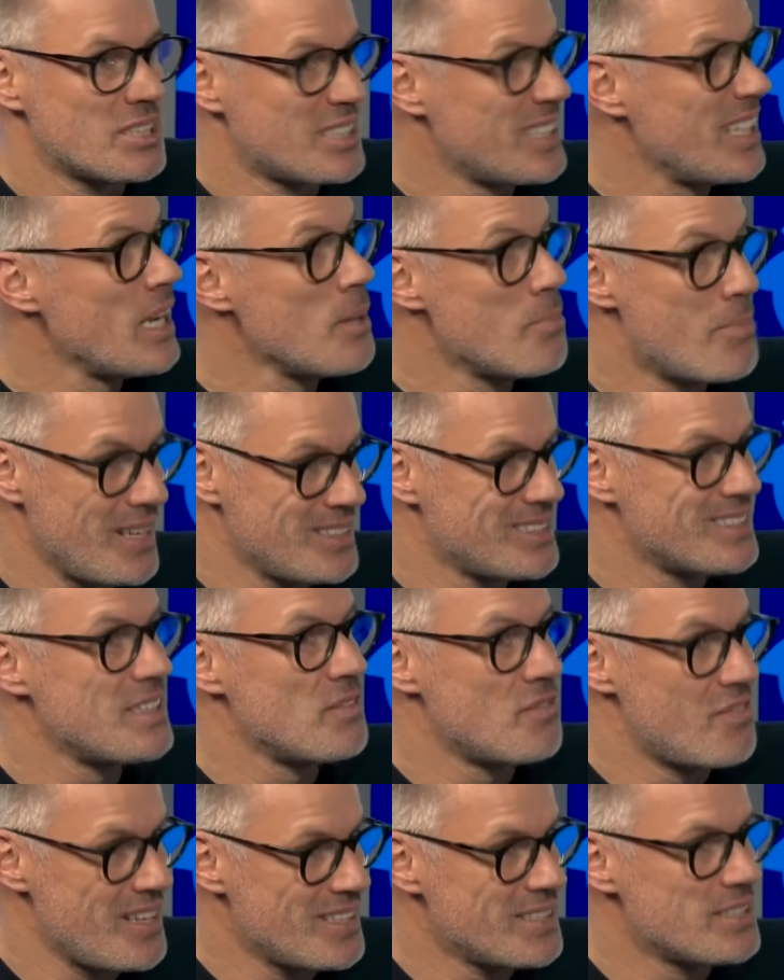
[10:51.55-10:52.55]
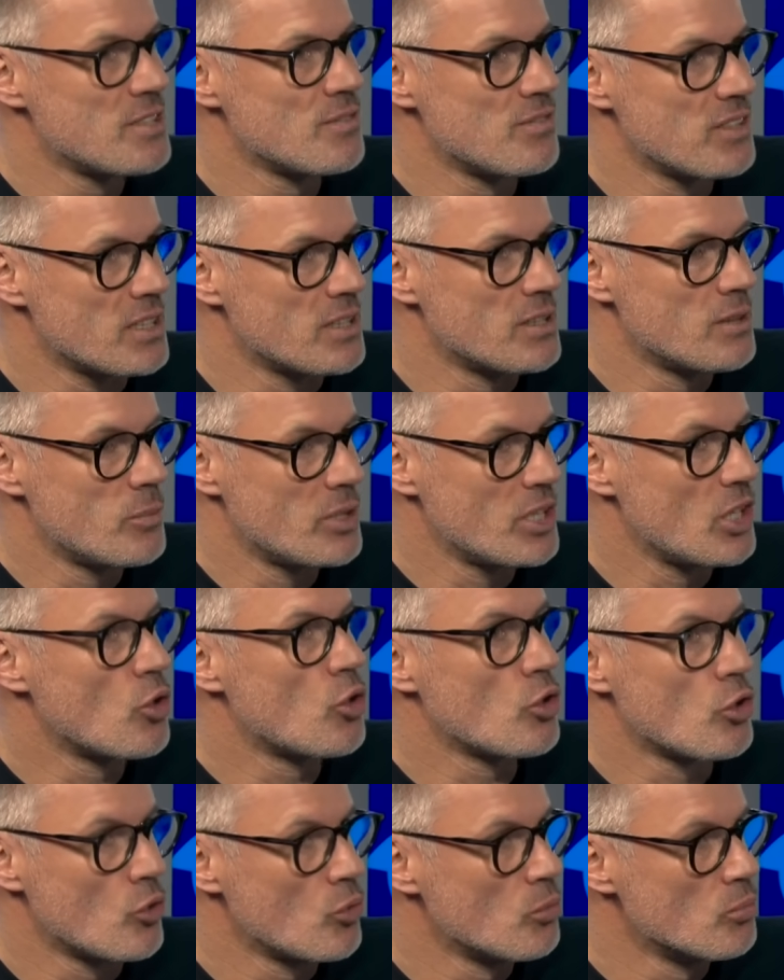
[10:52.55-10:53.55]
They're certainly better defensively when you
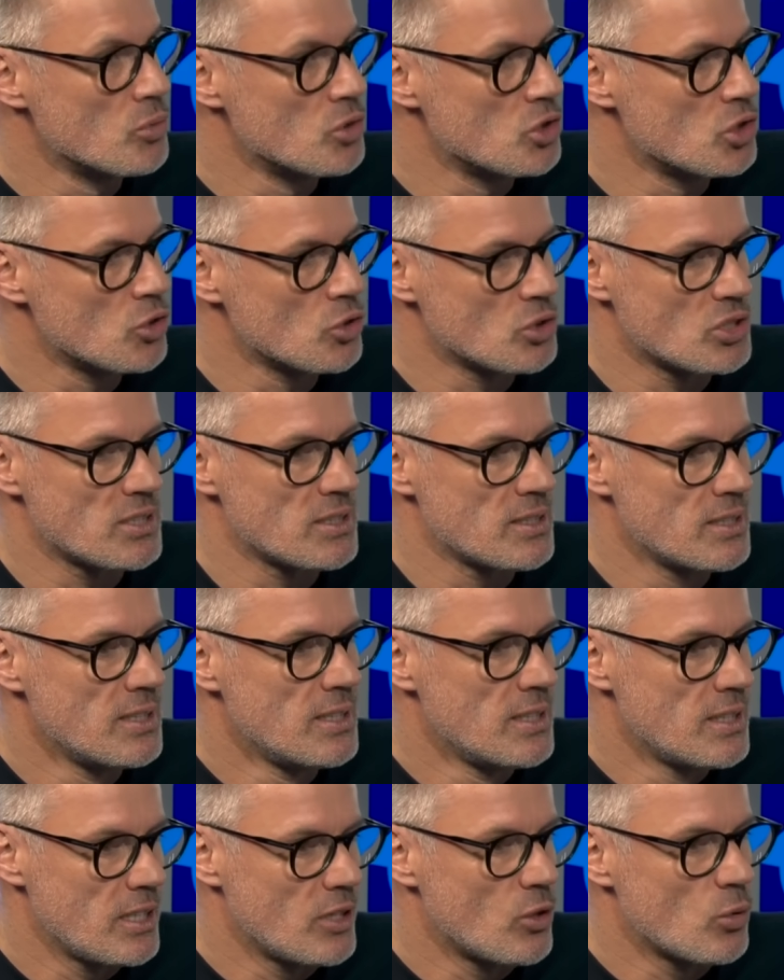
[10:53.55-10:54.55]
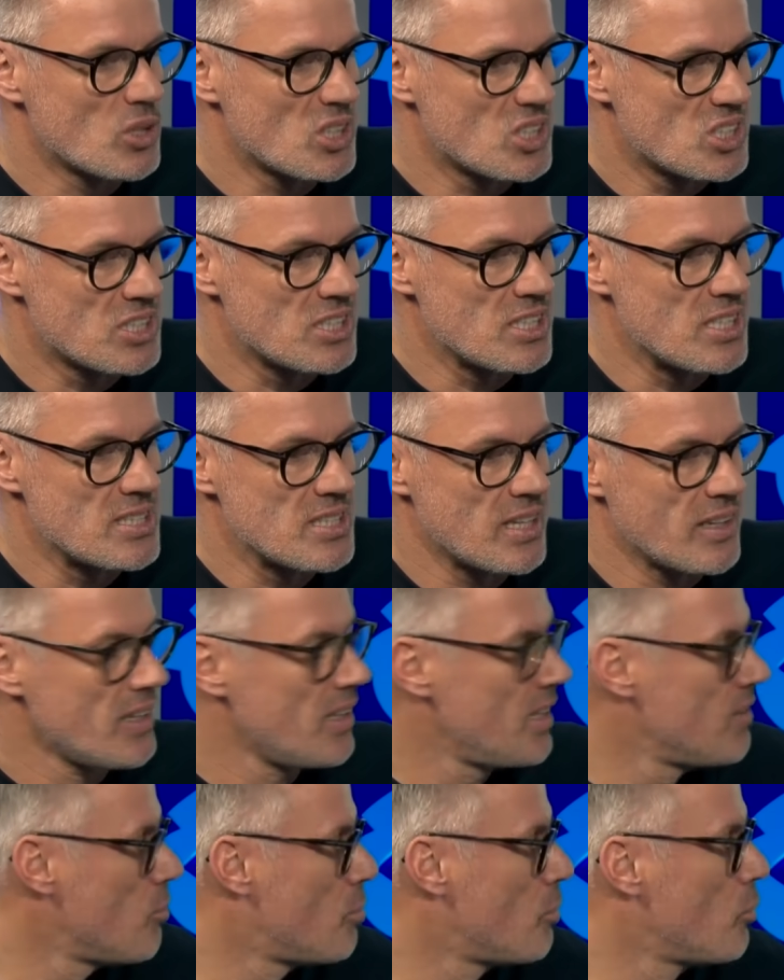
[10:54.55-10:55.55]
look at the numbers sort of, you know, this season. I
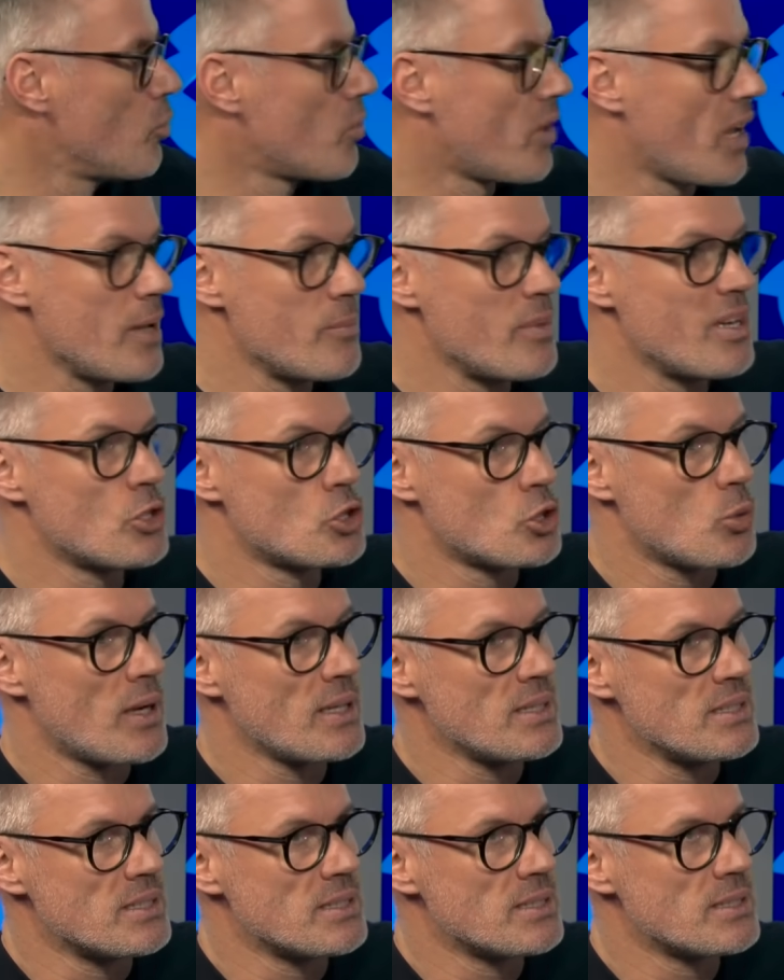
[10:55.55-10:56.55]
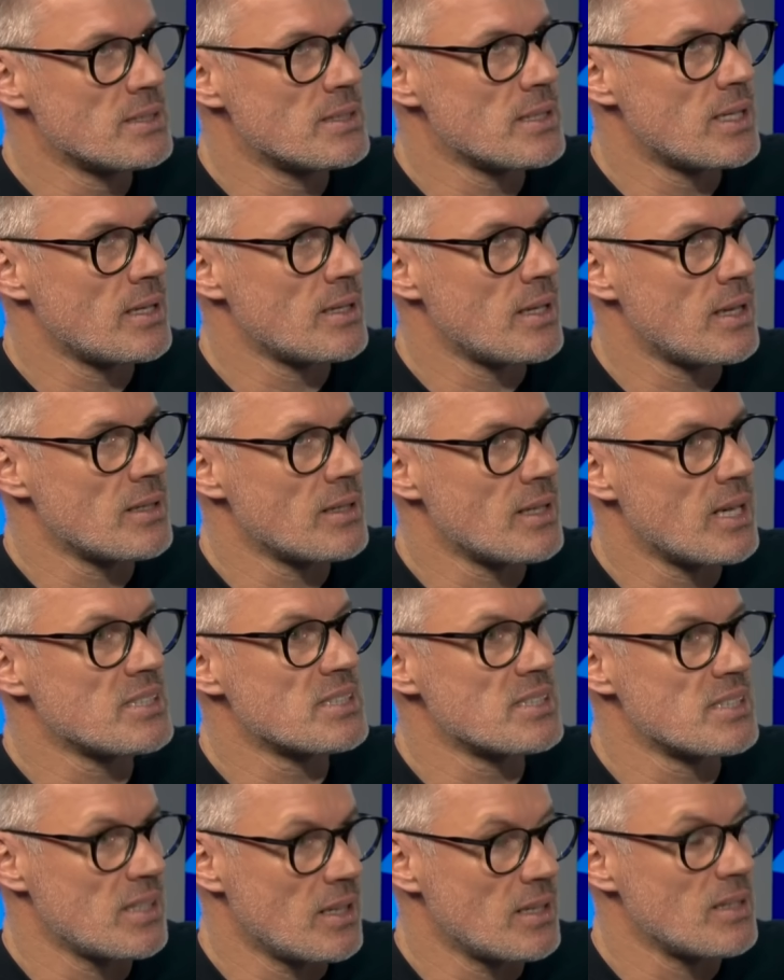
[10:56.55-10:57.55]
think Liverpool came here twice
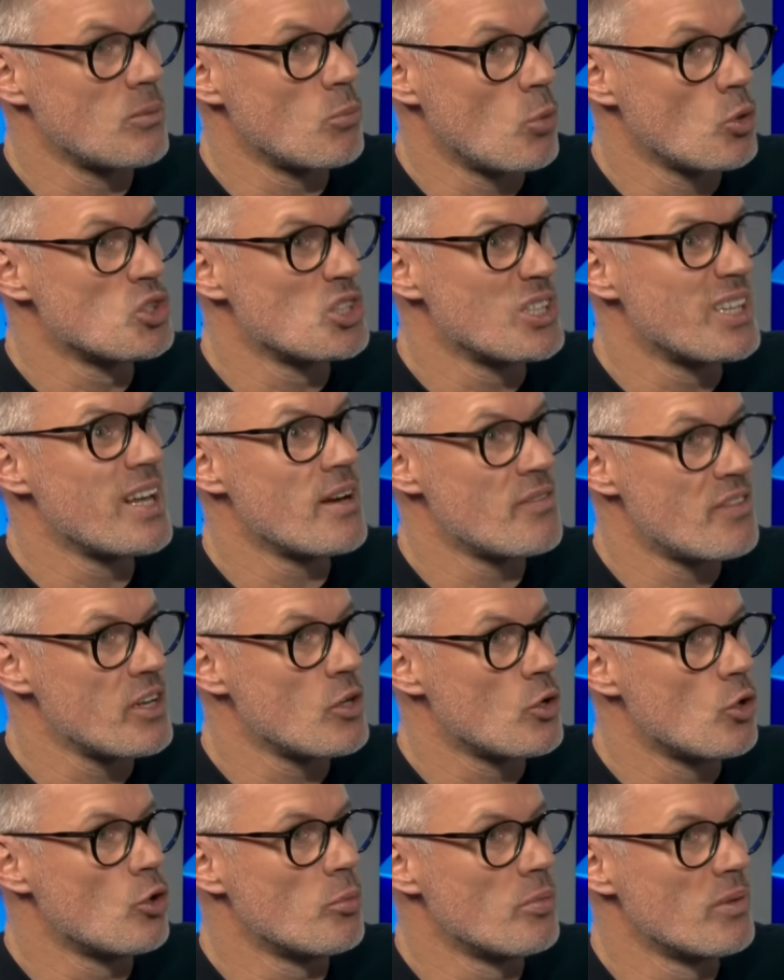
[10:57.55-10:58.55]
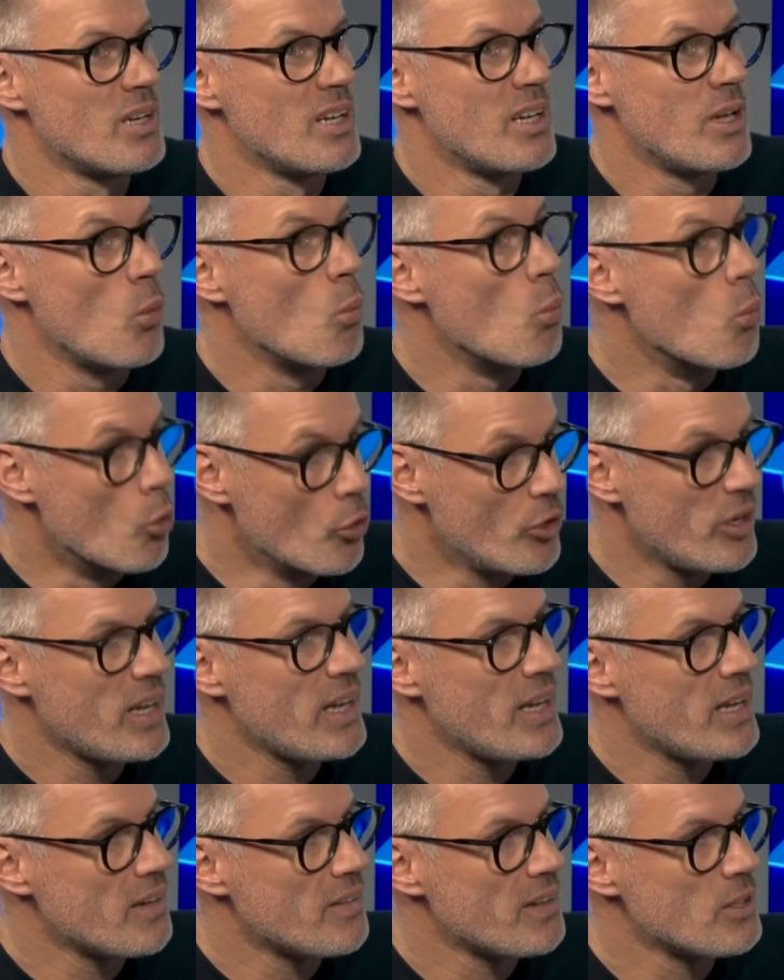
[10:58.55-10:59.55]
last season, once in the FA Cup. Won
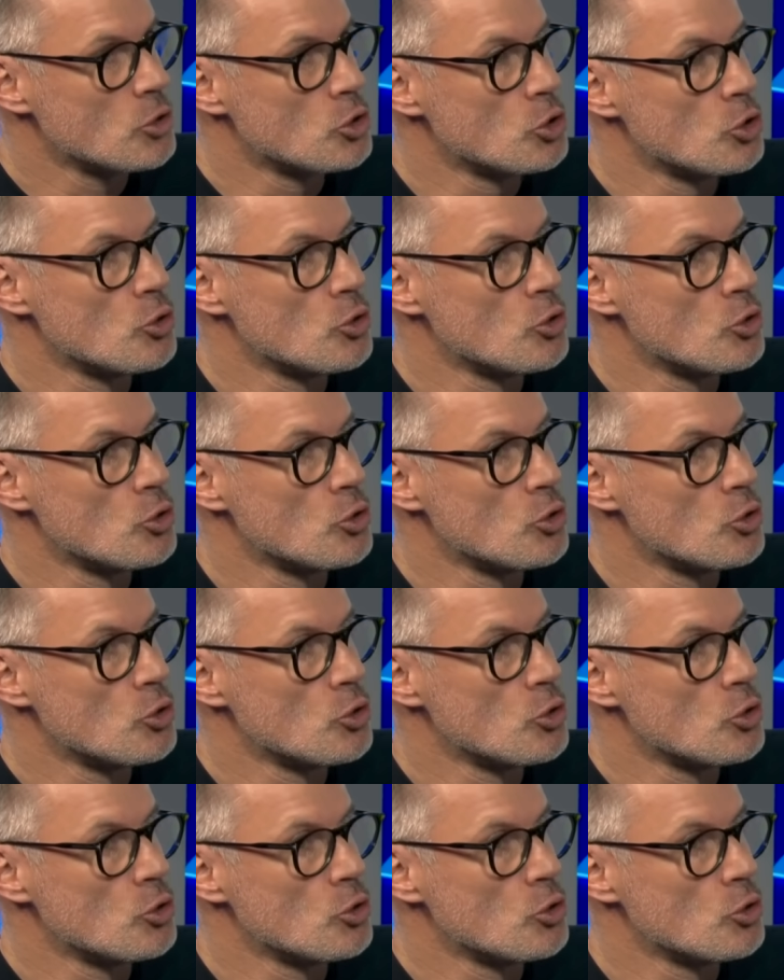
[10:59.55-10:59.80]
here, I think,